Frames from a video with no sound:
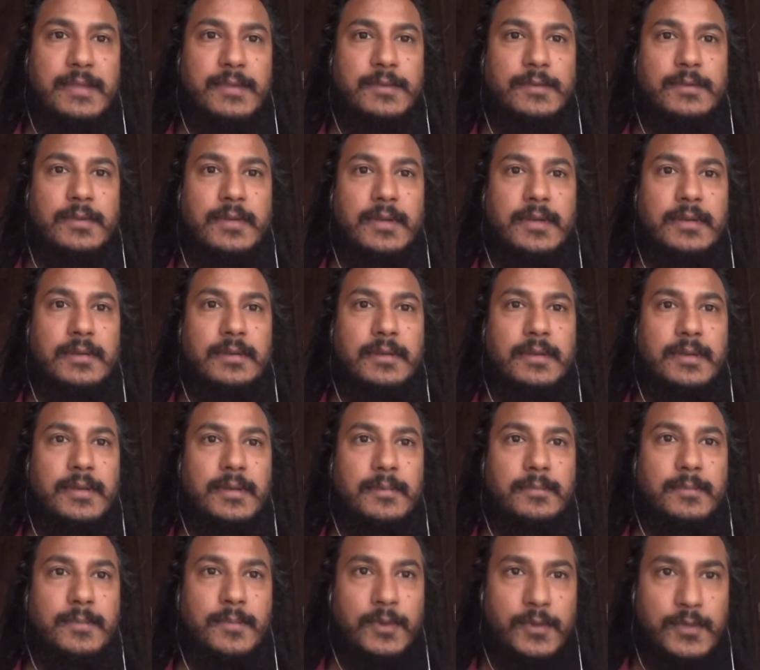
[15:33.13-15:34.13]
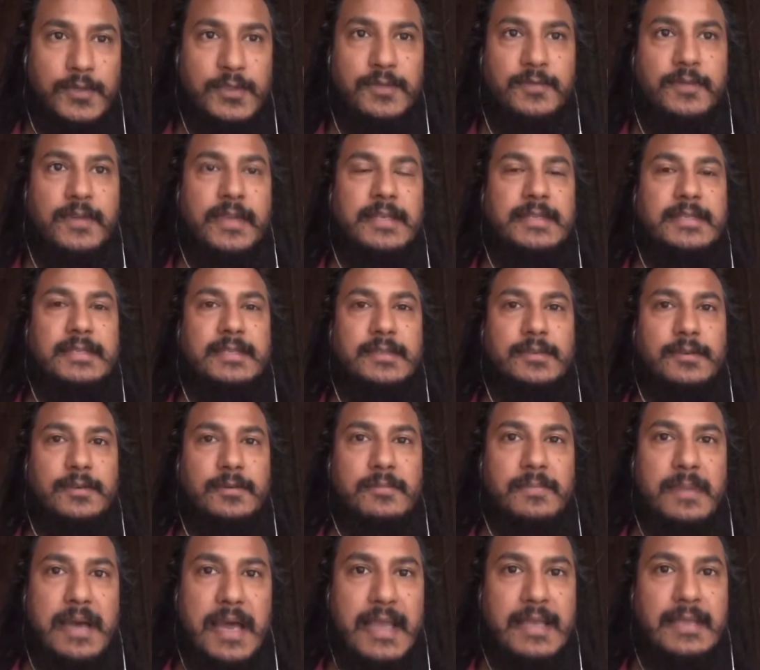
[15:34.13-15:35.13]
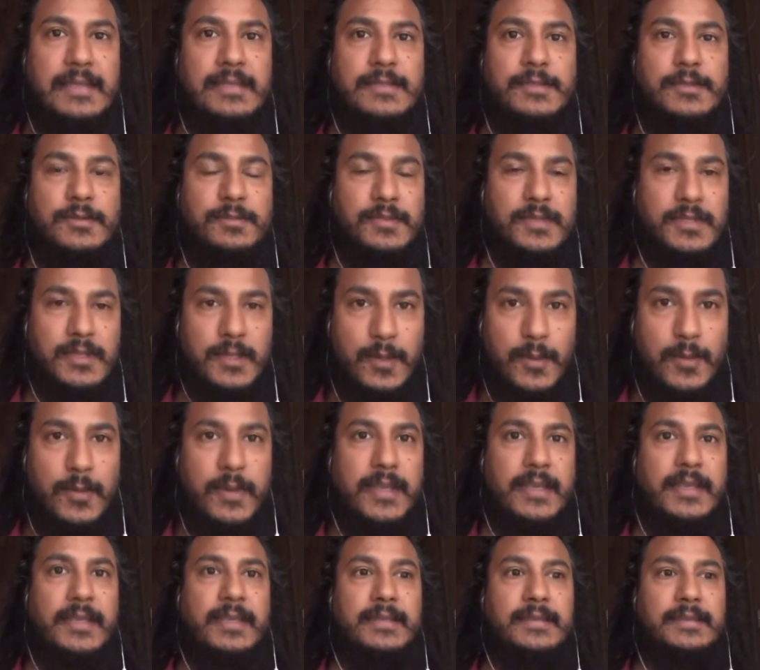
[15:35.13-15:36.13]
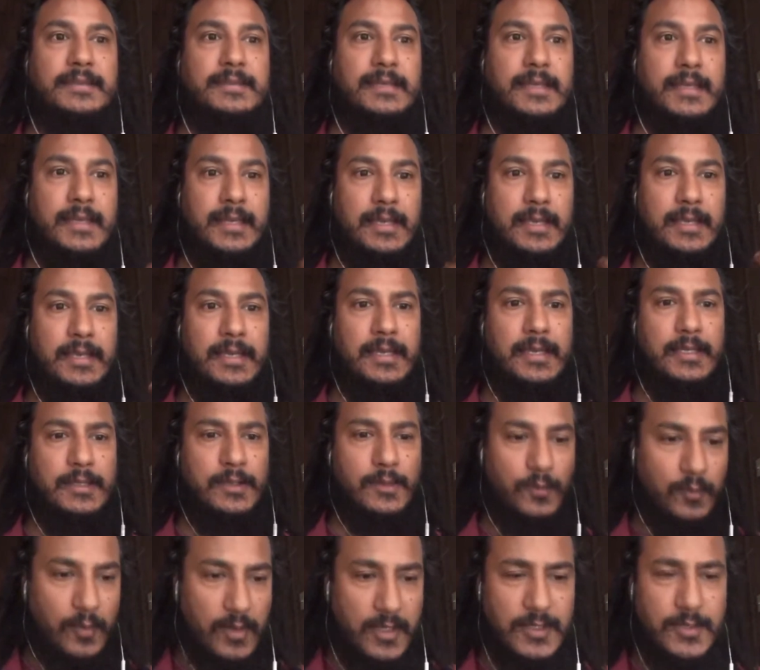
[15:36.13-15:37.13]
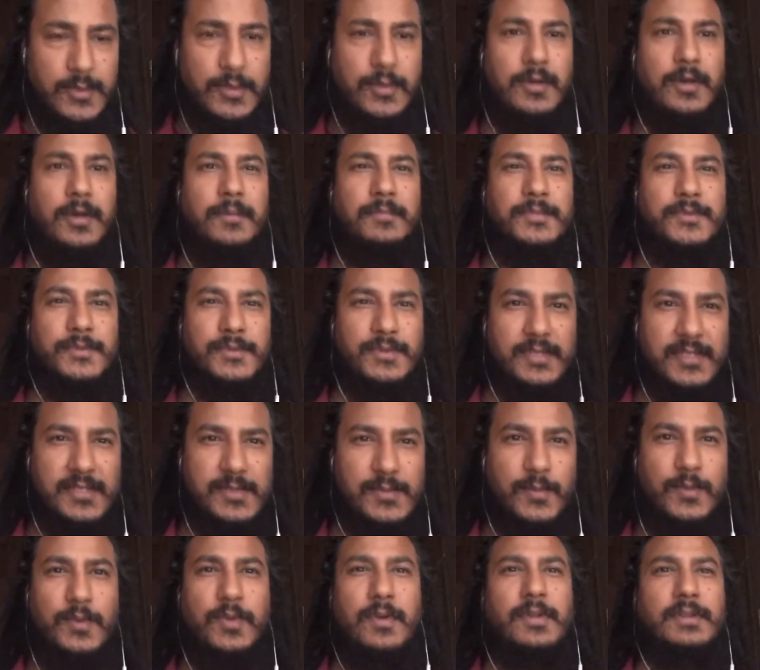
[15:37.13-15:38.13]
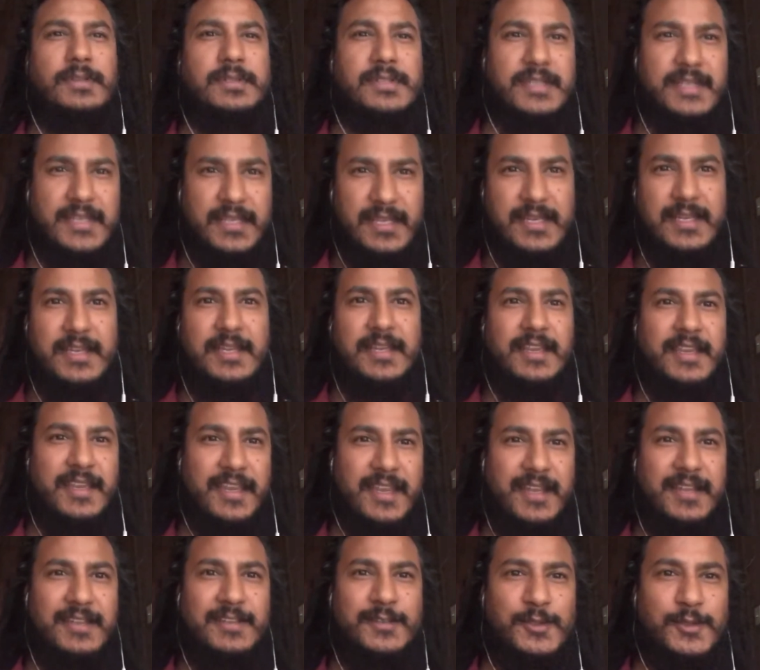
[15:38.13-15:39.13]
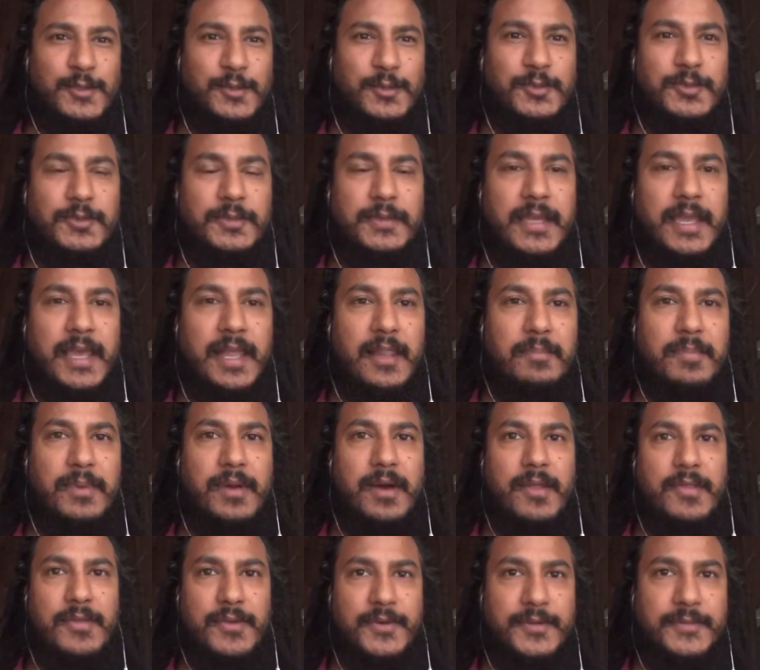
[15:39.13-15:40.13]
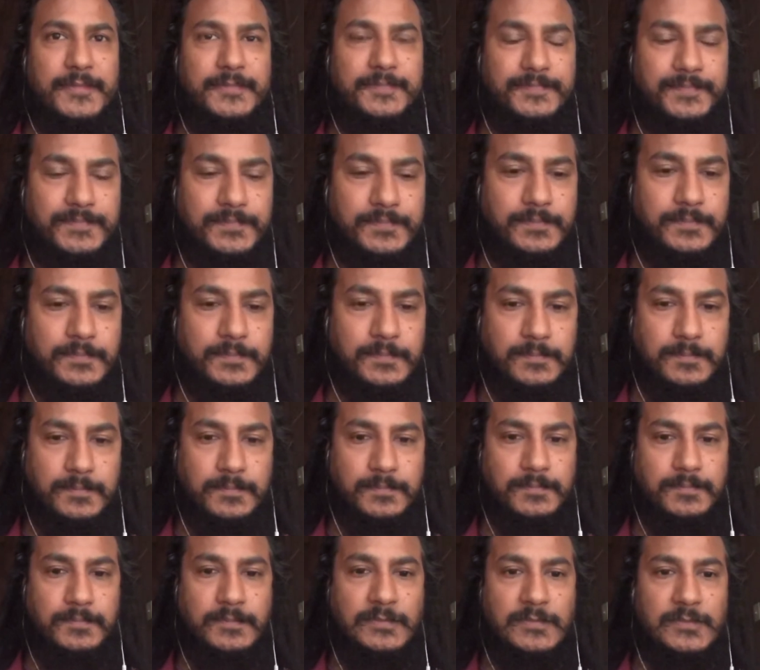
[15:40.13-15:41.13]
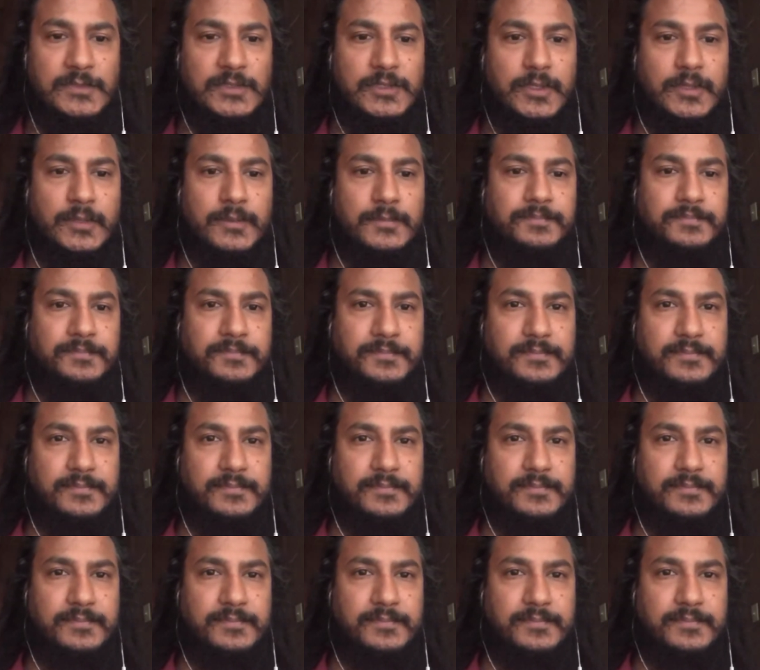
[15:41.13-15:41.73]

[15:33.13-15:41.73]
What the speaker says: You are motivating your mind to be awakened, and you want to come to this world again and again to help other. So